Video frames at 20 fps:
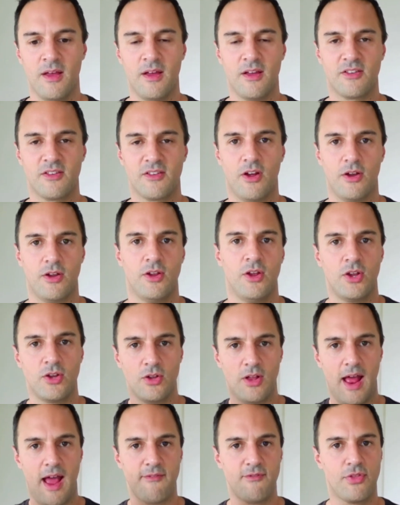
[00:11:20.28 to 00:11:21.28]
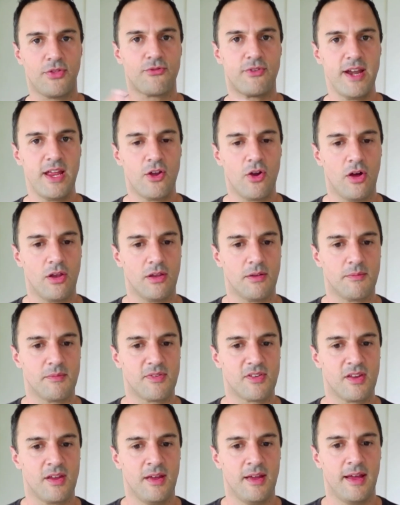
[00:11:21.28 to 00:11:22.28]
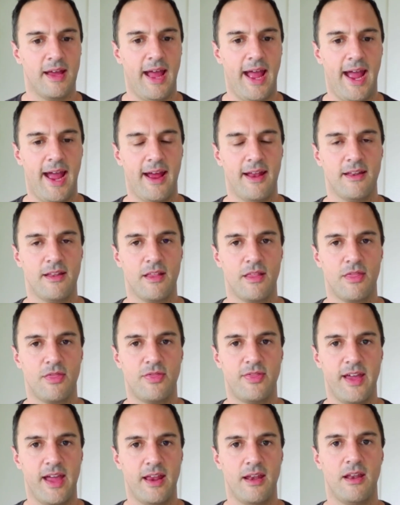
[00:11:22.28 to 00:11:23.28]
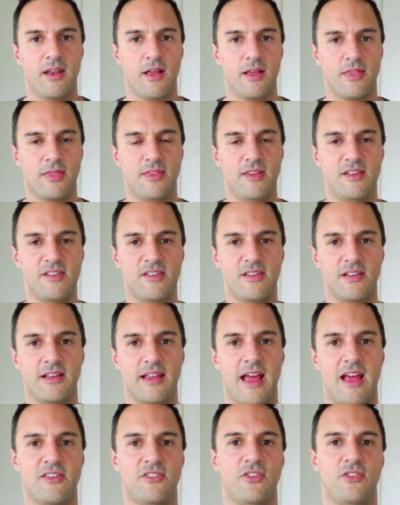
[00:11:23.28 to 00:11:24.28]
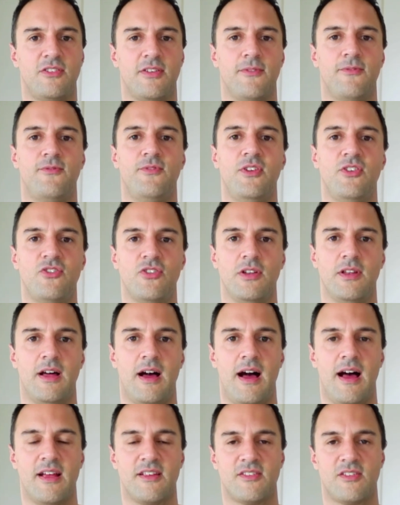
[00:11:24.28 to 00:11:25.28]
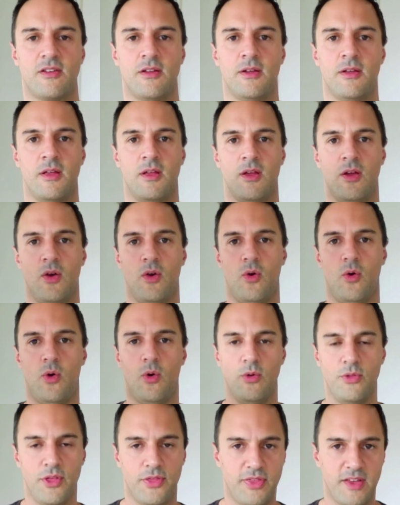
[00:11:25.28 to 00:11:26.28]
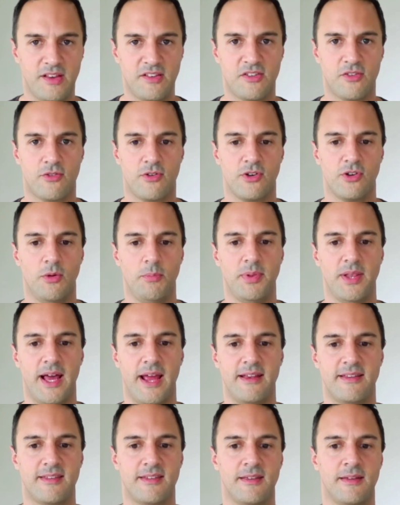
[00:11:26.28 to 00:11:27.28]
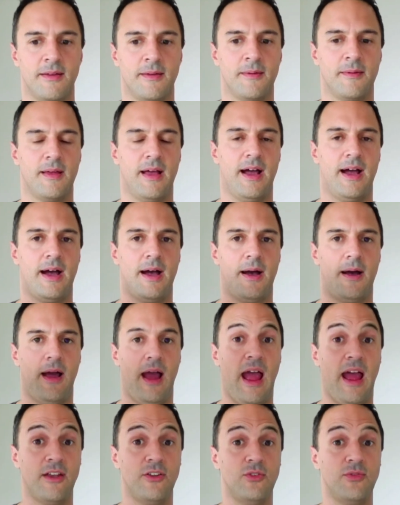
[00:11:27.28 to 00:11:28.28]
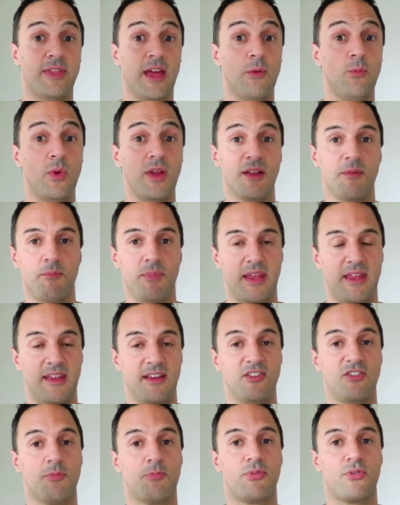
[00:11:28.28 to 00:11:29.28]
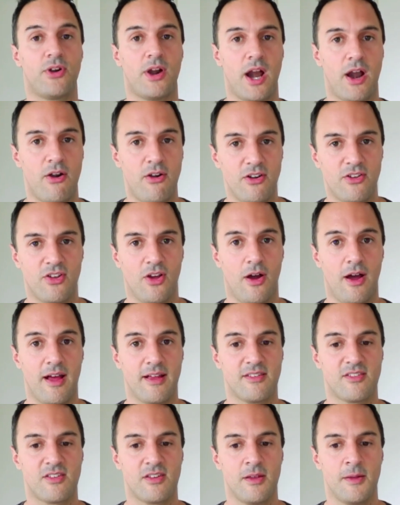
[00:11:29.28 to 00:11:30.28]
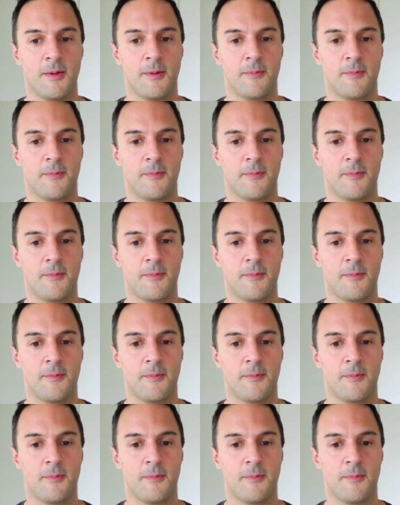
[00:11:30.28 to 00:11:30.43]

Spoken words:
So you'll have your 3 columns, and then this allows you to visualize all the things that are on your plate. And then we can begin to prioritize